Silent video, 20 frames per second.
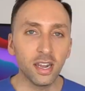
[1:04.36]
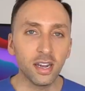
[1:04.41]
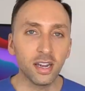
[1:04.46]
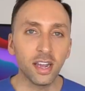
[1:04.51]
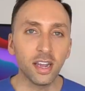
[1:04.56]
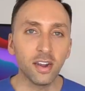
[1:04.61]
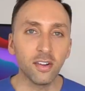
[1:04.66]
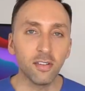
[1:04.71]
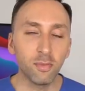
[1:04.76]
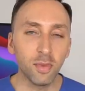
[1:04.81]
to
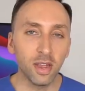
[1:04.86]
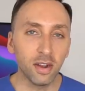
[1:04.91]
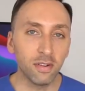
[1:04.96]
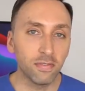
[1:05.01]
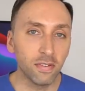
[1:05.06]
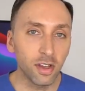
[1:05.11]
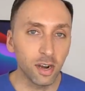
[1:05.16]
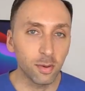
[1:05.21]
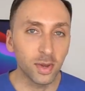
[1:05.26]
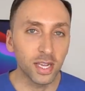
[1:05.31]
kind of make
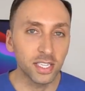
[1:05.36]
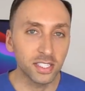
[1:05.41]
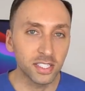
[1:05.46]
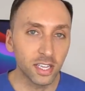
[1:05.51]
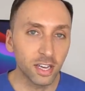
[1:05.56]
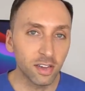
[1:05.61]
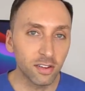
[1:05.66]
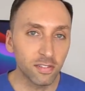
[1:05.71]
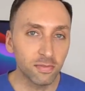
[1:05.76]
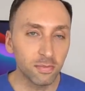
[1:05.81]
fun of
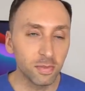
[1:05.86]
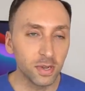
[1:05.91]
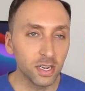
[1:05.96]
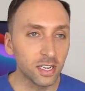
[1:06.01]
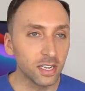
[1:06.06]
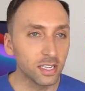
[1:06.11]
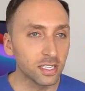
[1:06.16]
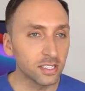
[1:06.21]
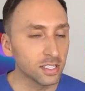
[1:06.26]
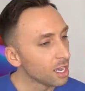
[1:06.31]
myself,
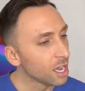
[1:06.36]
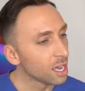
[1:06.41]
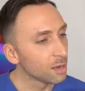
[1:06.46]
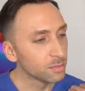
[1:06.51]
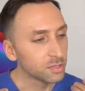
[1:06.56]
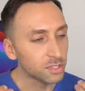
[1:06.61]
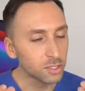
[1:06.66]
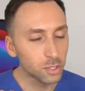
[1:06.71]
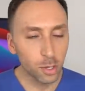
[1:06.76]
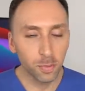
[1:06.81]
because
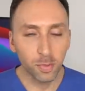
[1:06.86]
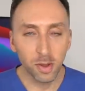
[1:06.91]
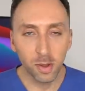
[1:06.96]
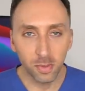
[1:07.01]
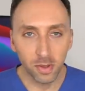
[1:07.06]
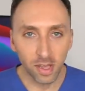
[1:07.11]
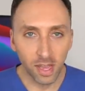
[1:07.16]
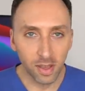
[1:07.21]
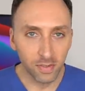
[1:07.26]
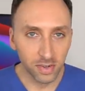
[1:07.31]
I'm sure
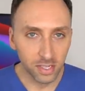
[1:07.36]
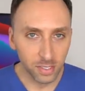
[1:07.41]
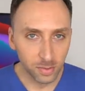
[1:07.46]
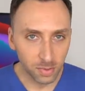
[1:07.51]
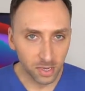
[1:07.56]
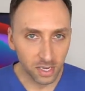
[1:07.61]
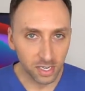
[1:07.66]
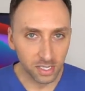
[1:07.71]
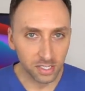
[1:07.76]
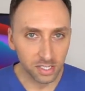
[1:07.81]
people have
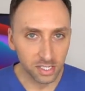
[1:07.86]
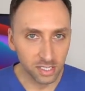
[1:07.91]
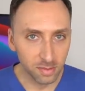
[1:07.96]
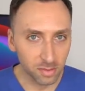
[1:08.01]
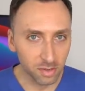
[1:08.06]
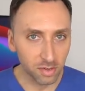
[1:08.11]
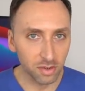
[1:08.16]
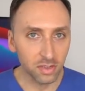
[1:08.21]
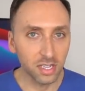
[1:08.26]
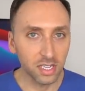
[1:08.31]
experienced
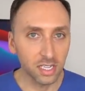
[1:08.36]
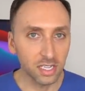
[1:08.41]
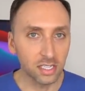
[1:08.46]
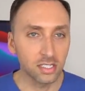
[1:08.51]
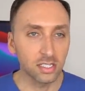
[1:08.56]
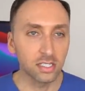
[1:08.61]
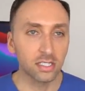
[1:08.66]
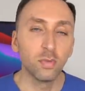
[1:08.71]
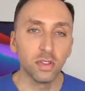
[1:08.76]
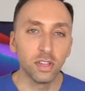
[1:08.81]
similar
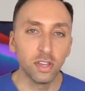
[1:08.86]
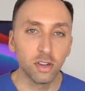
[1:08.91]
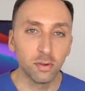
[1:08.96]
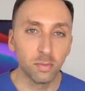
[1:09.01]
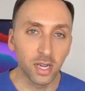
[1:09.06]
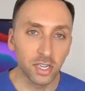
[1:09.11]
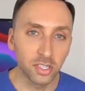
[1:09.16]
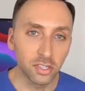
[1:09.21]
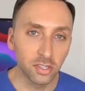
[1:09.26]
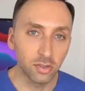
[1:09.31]
things when they're in
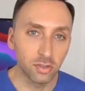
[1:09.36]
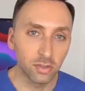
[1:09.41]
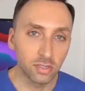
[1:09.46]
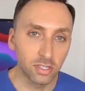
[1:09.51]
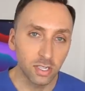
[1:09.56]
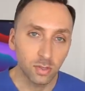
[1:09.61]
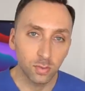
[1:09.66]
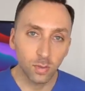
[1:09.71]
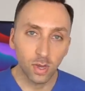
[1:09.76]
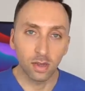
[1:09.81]
my shoes
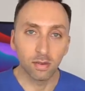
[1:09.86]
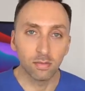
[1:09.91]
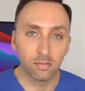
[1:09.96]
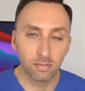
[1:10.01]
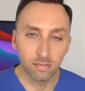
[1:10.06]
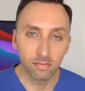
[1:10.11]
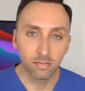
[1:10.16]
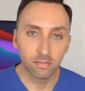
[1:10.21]
as well.